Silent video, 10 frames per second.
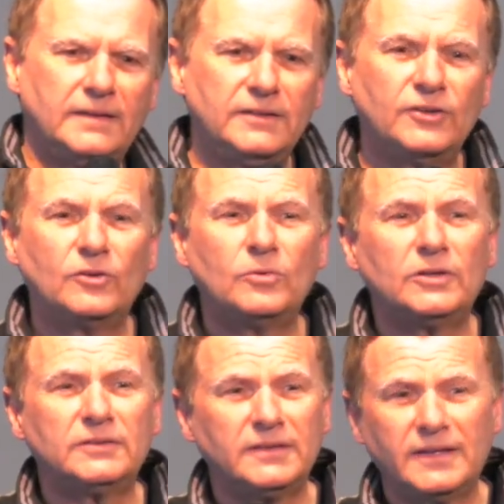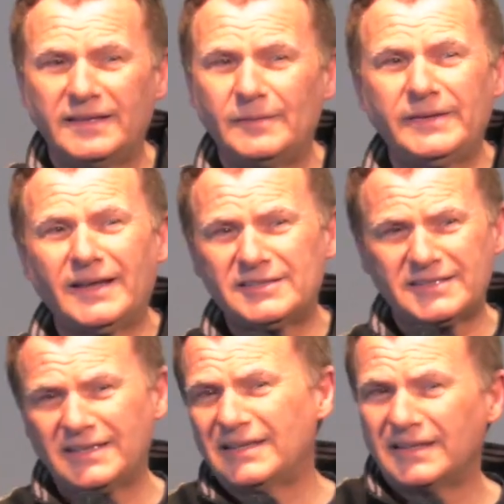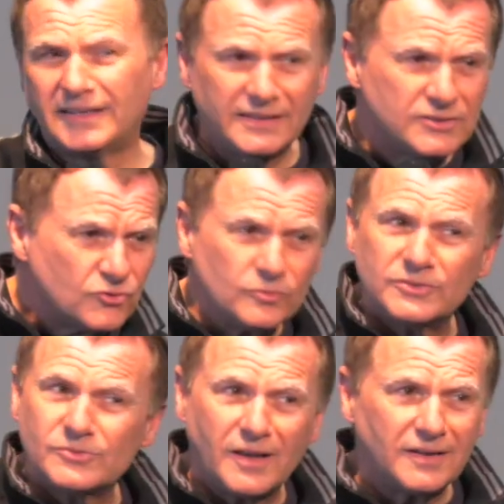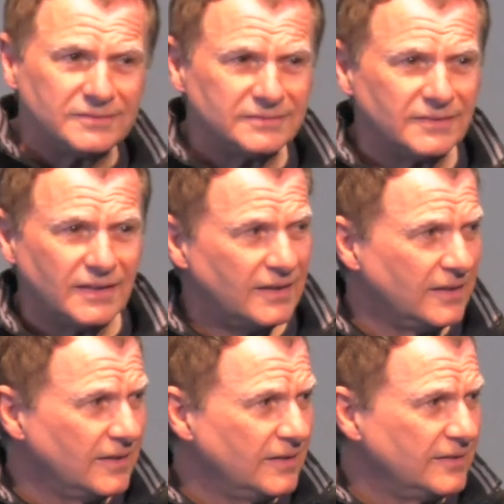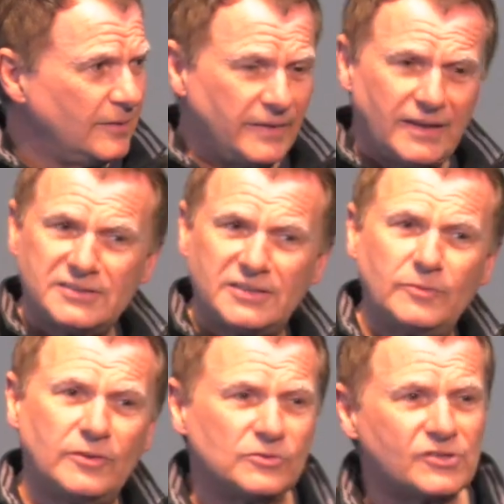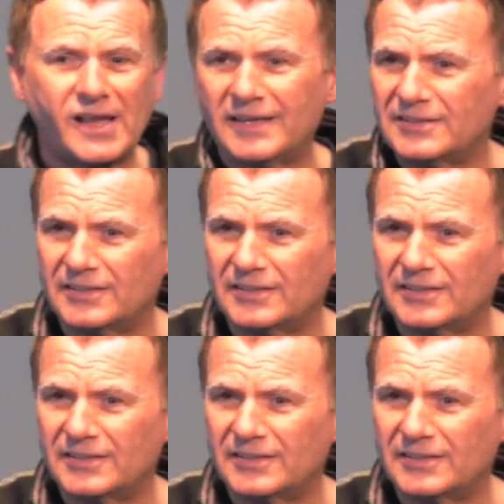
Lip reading: You know what? They'll be asking in the kids' room as well. They'll be asking with those guys